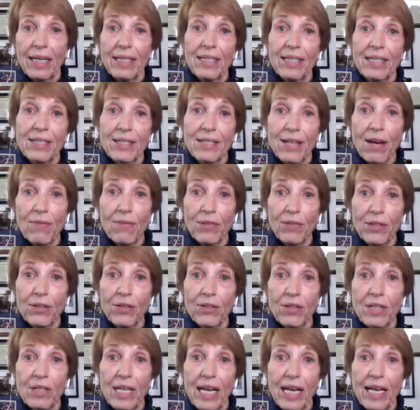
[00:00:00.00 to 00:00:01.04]
and I
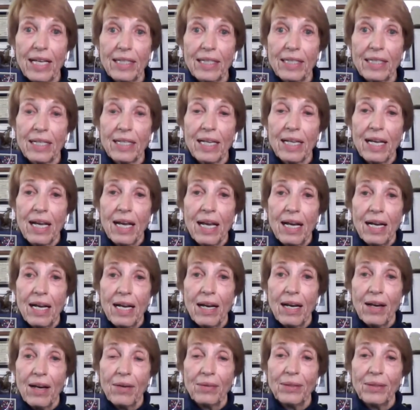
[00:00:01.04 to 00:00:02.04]
discovered that